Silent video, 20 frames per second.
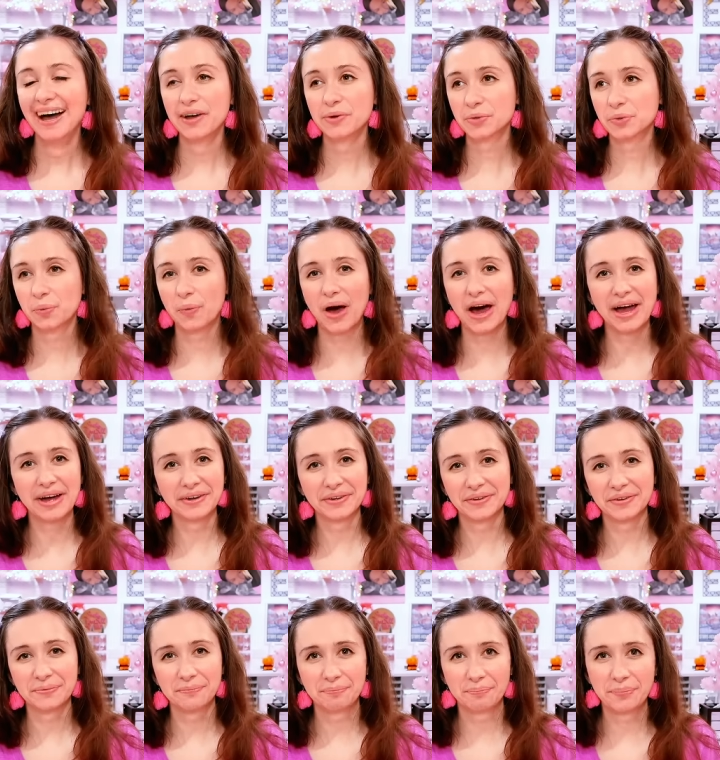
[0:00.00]
It was
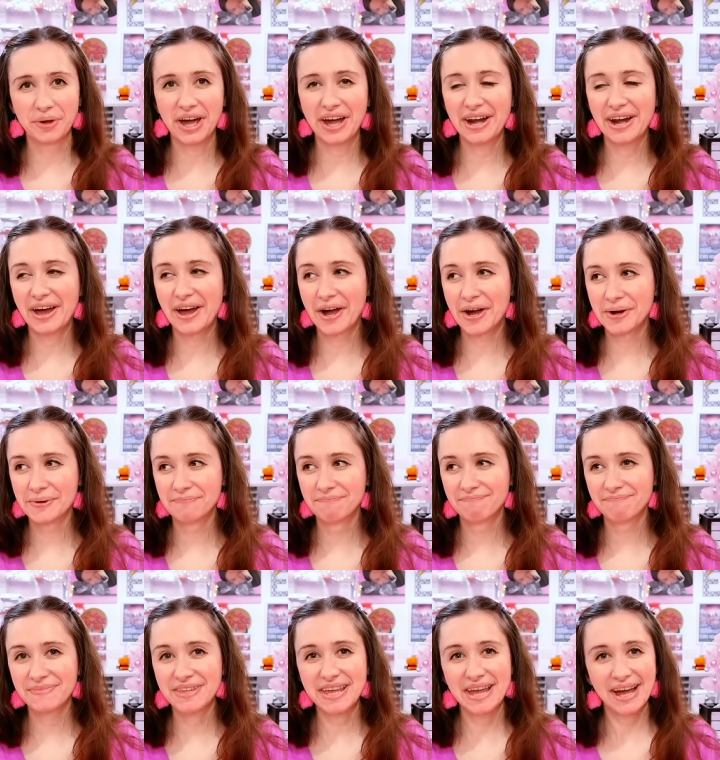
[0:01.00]
wild. But
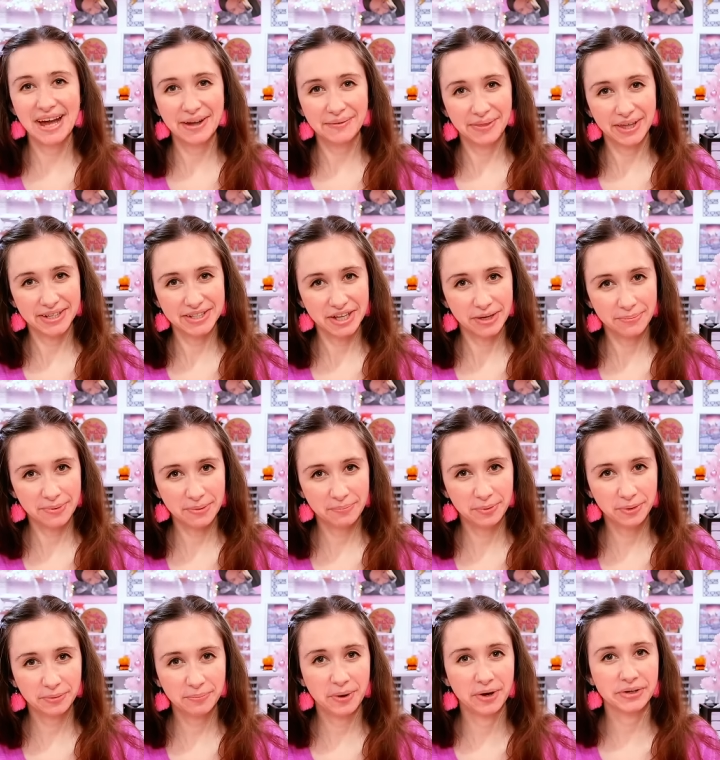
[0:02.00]
um, yeah, that's how
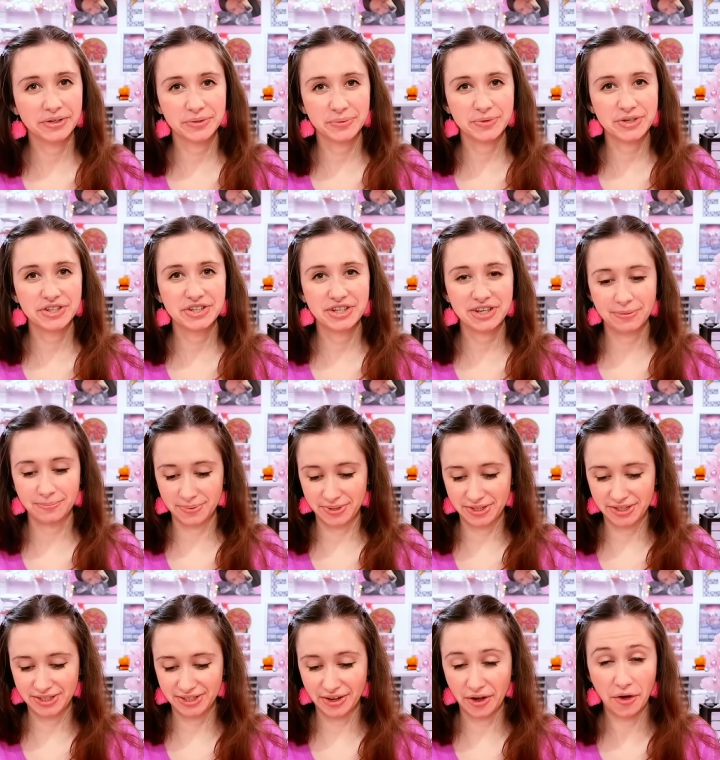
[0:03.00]
many bookmarks we
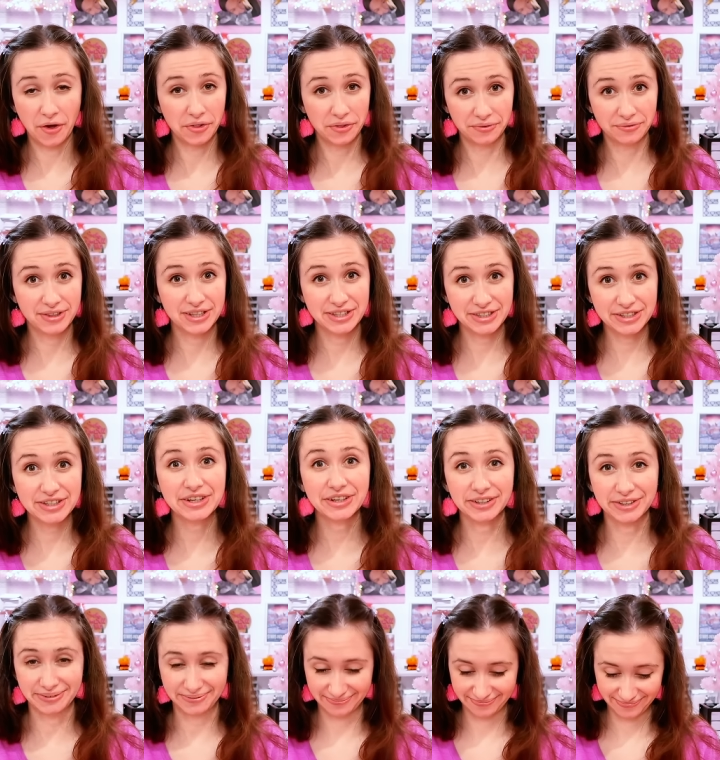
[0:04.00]
shipped all of this
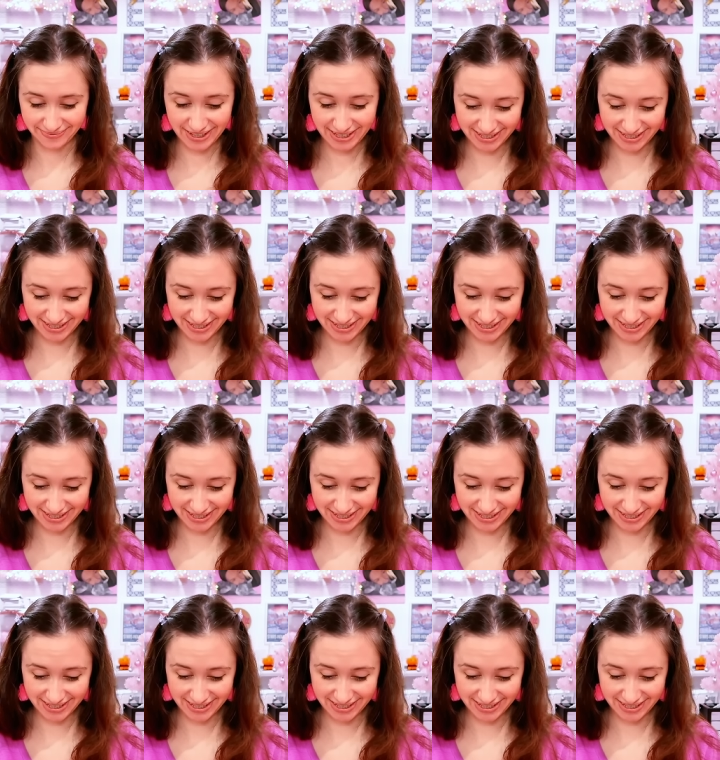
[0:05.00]
year.